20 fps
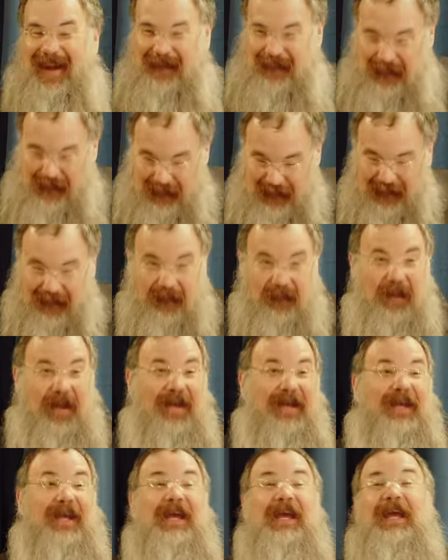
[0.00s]
as we were
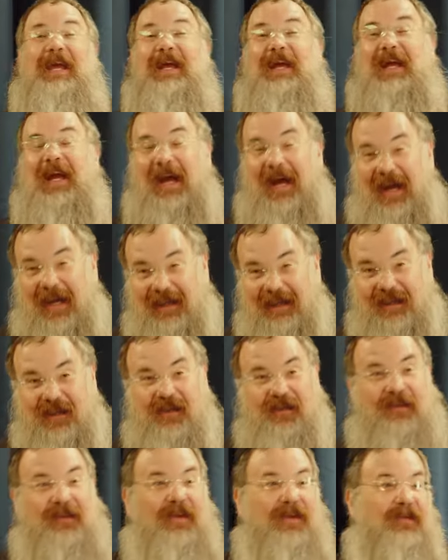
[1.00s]
explaining,
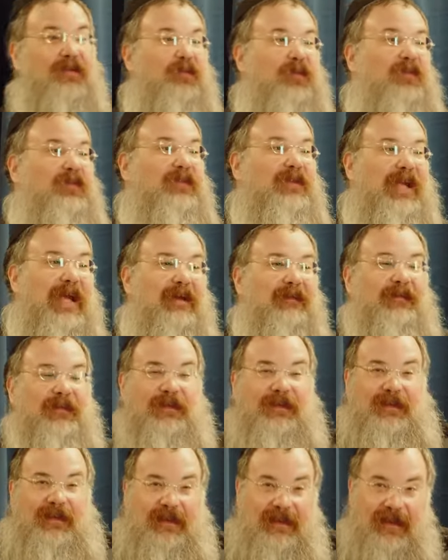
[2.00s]
consciousness was
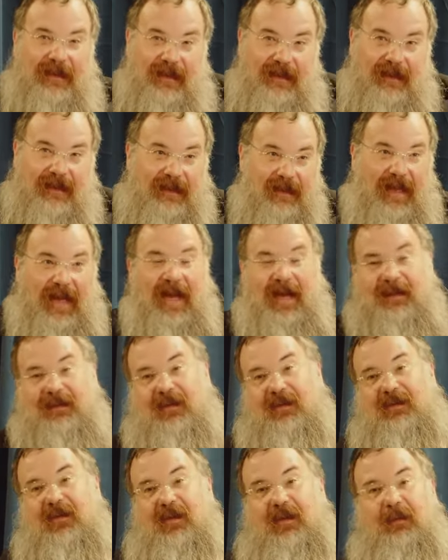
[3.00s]
never
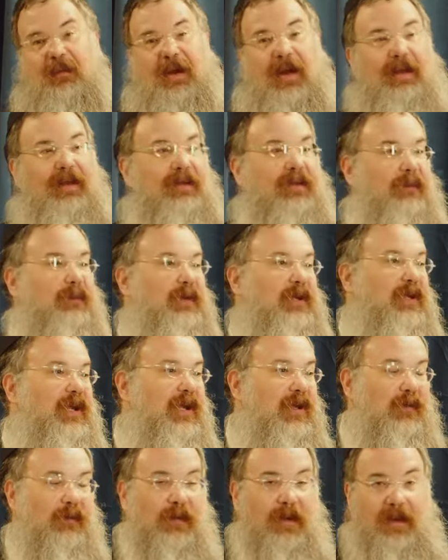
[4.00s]
locked to the body to
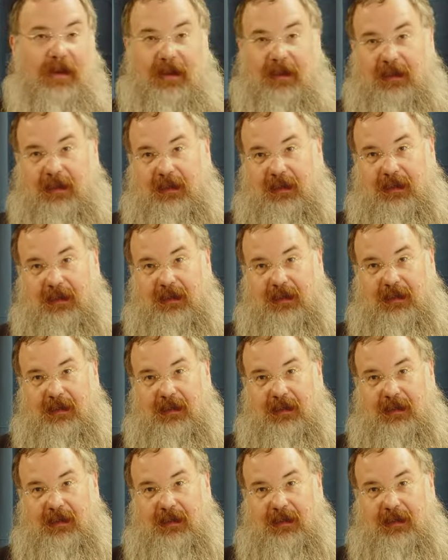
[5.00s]
begin with.